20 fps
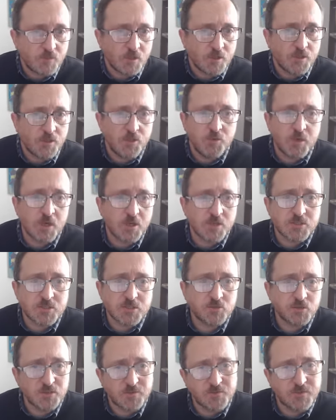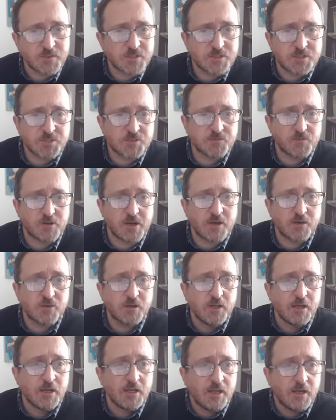Newcastle, good fixtures throughout.
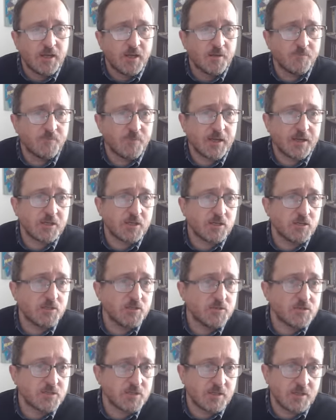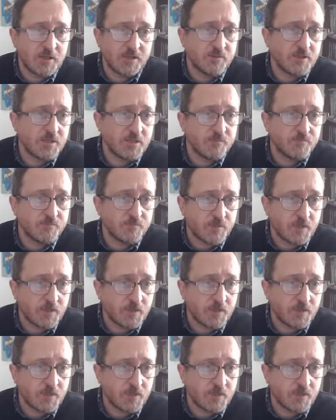That includes a lovely